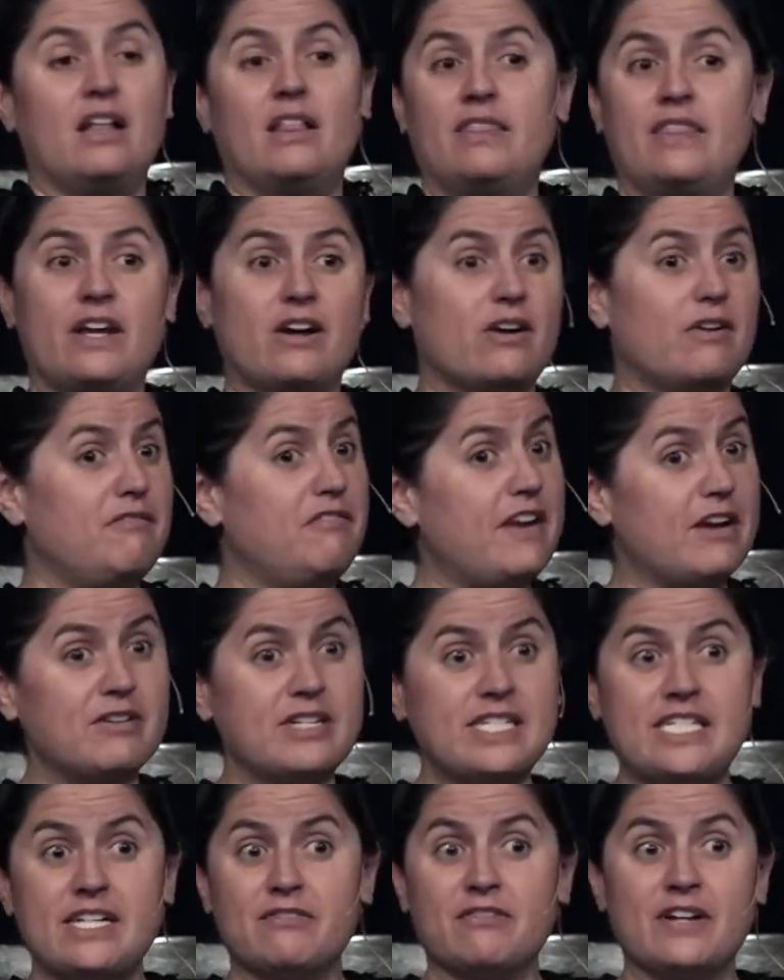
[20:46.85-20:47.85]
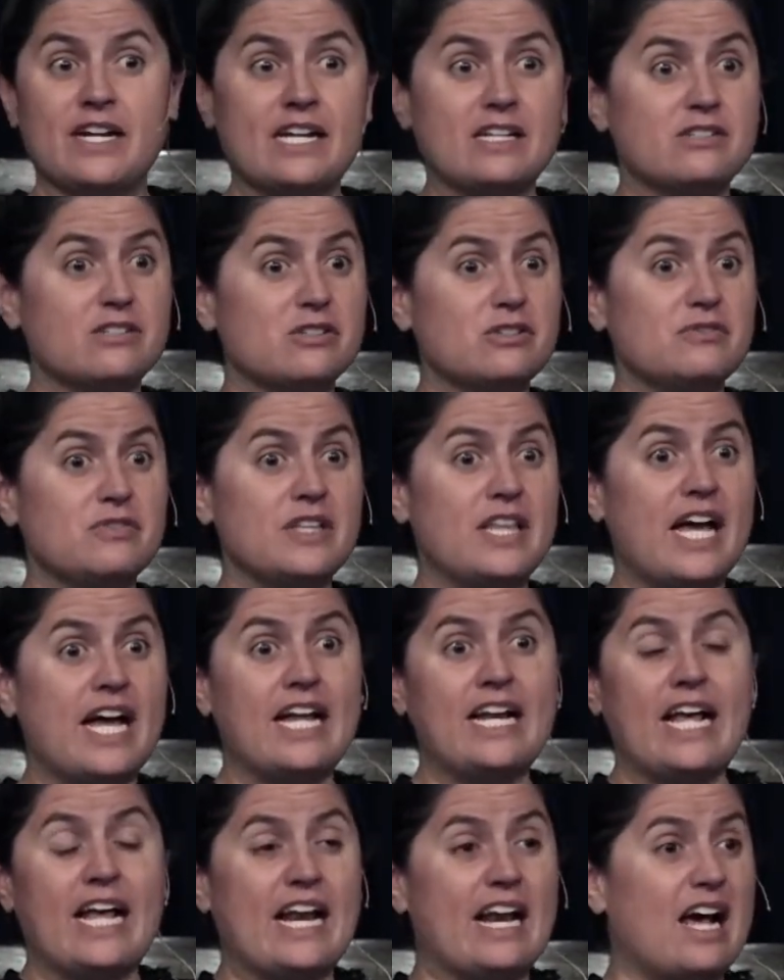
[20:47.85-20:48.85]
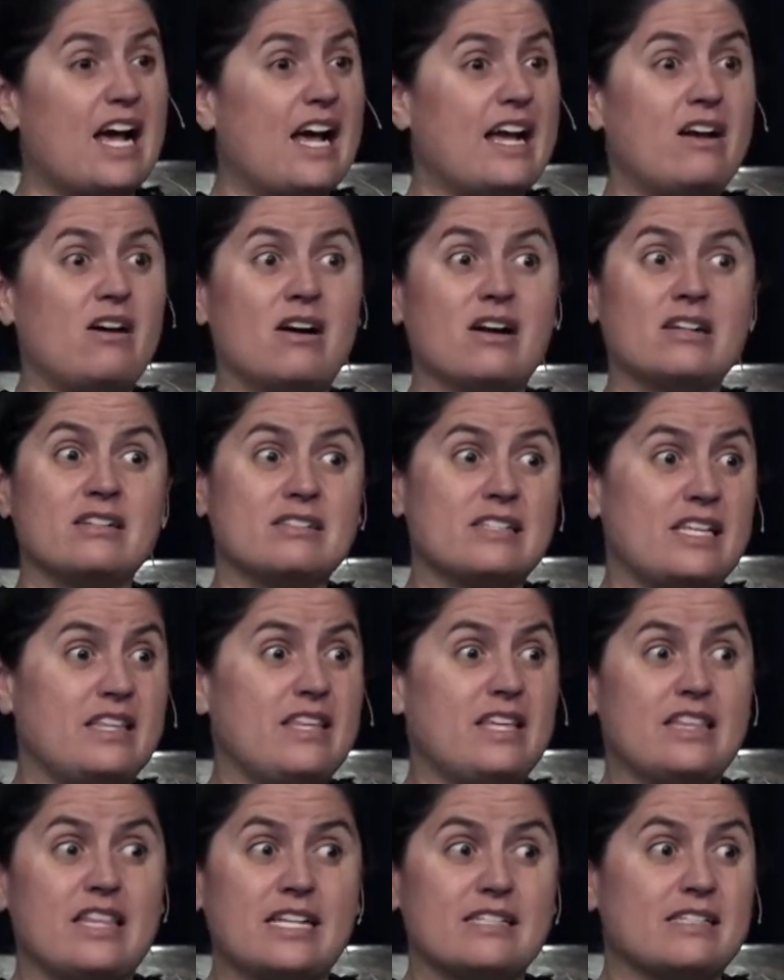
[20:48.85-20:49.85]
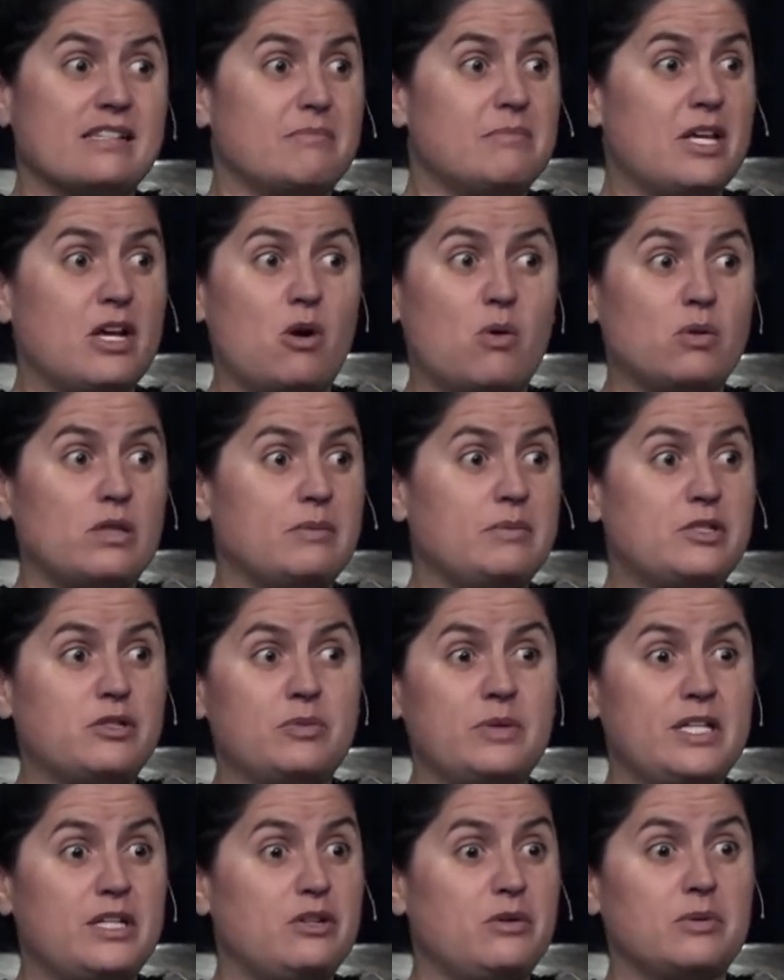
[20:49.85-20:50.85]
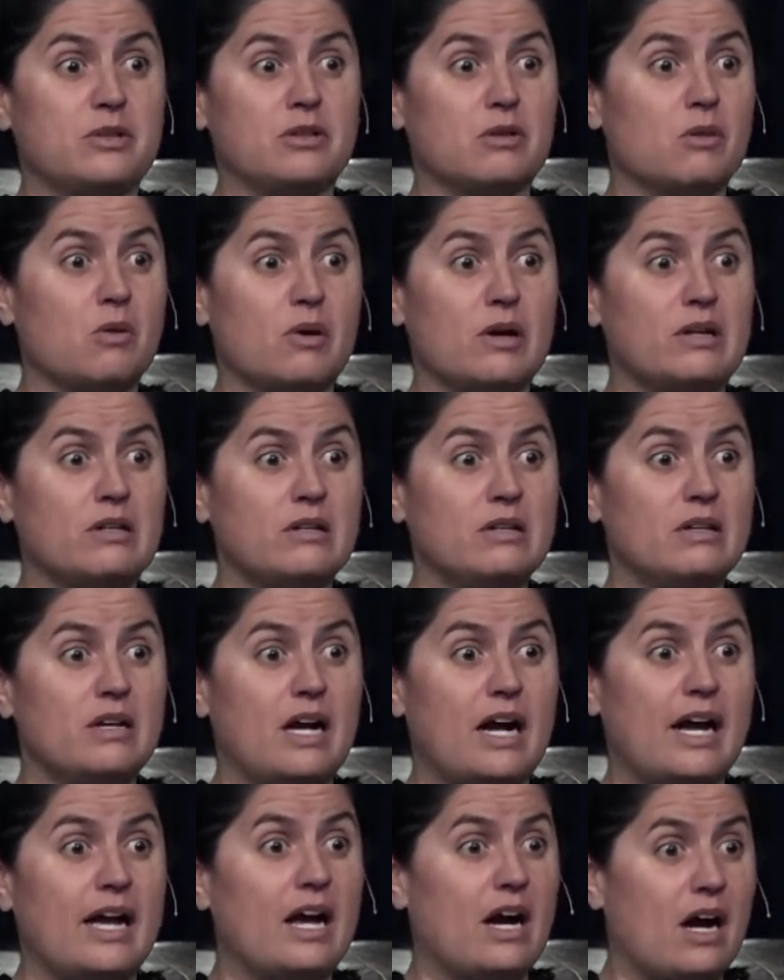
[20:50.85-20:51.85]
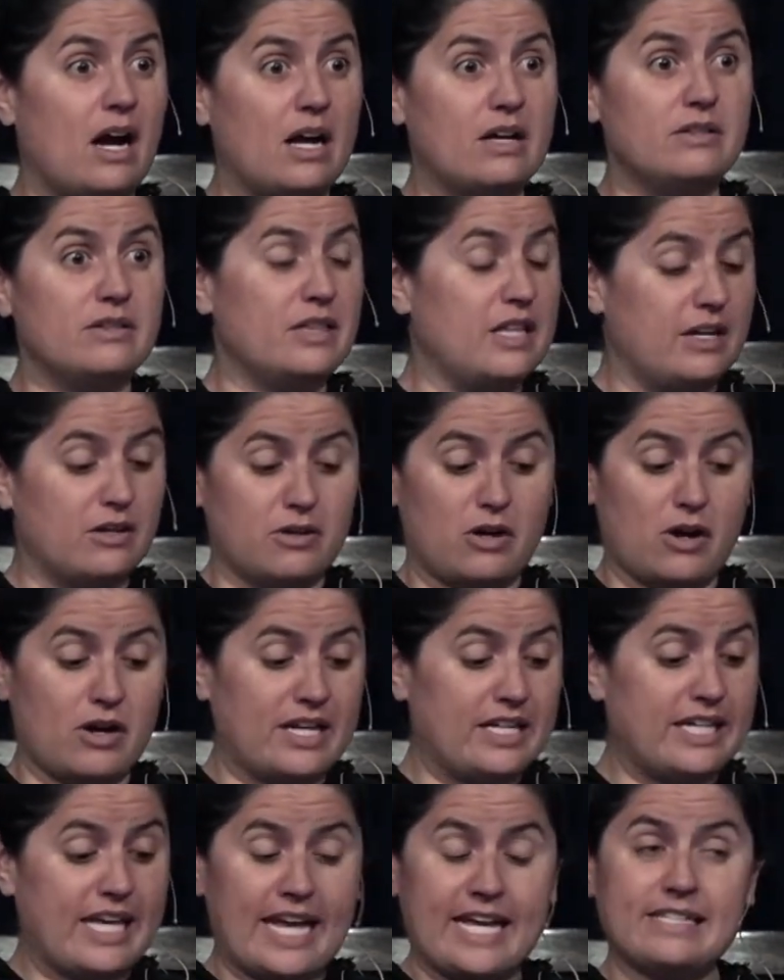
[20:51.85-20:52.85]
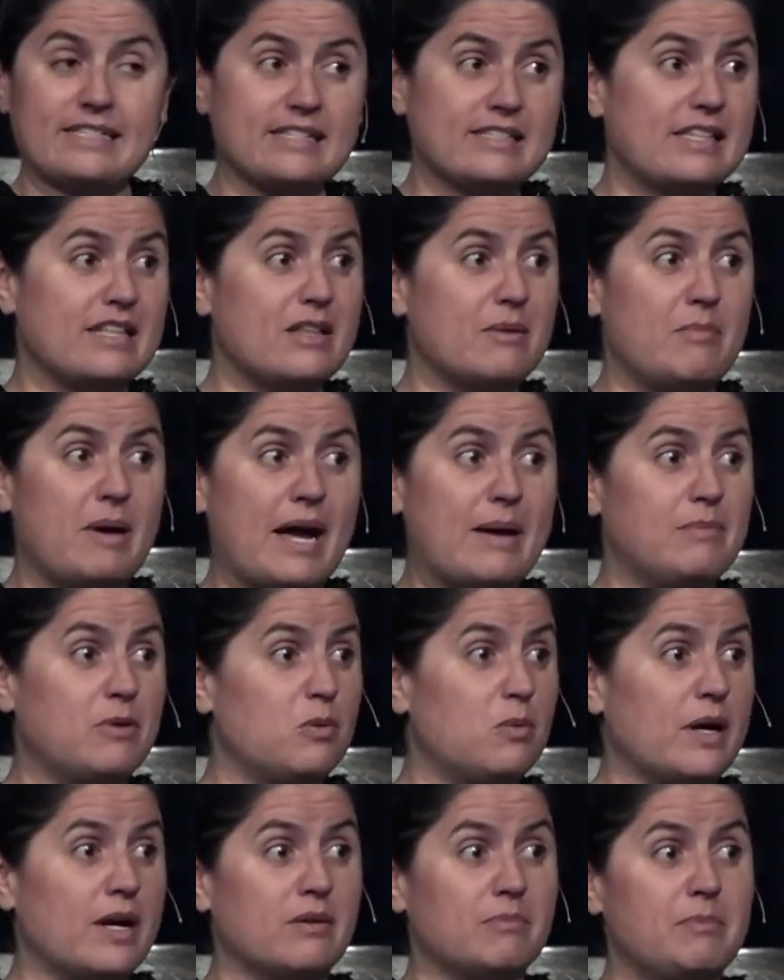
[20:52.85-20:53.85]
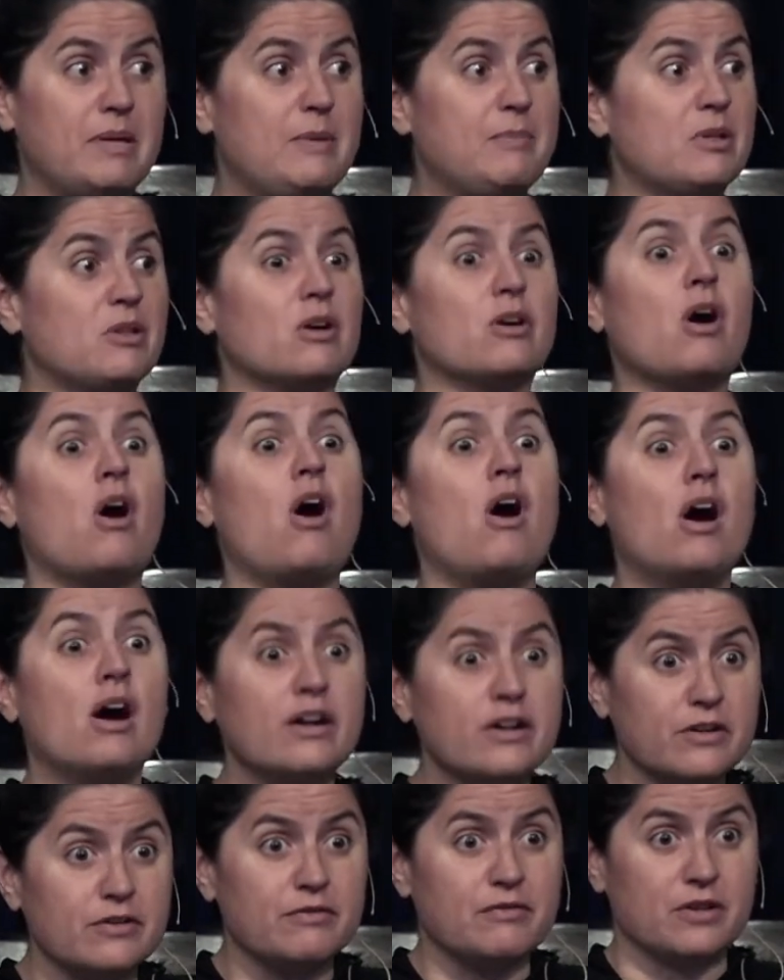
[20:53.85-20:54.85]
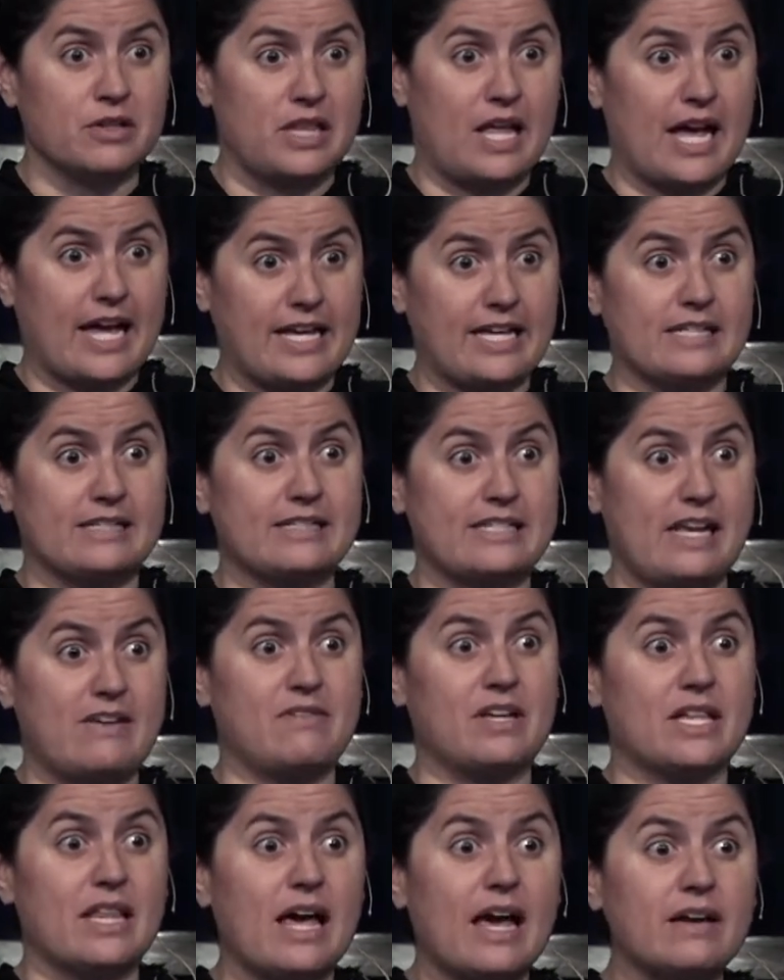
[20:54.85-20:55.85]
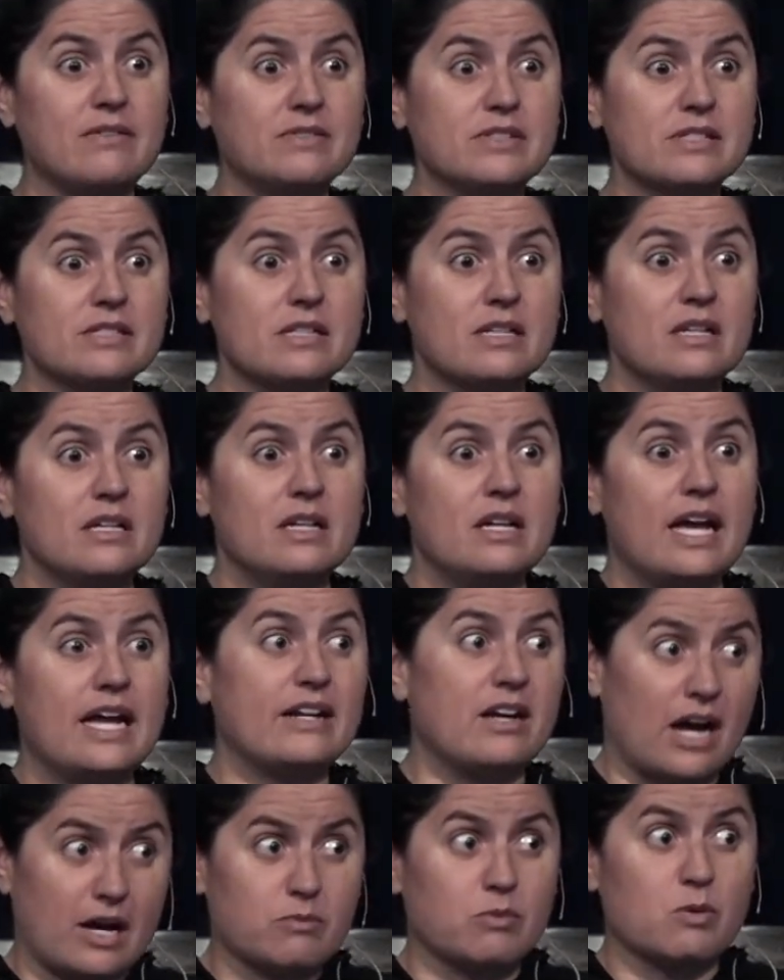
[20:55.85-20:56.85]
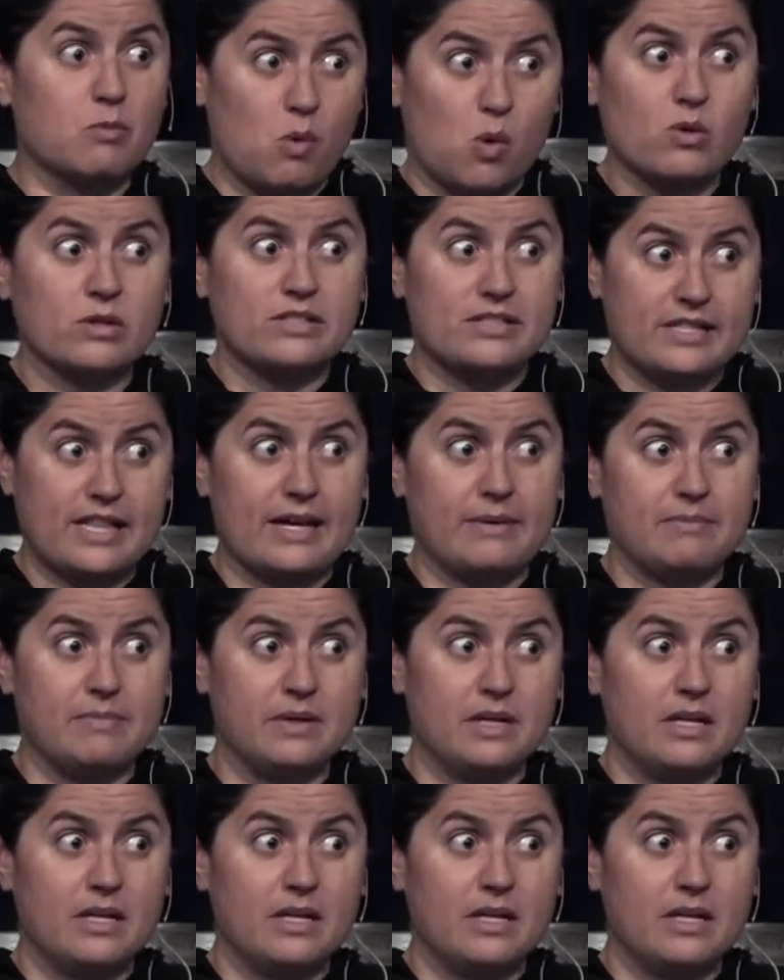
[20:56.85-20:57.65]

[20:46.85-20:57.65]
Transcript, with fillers: There are very different answers for that, and I honestly think that's something only between you and the Lord. I, I, there are cases in the Bible where people are honored for lying and saving lives, and God rewards them.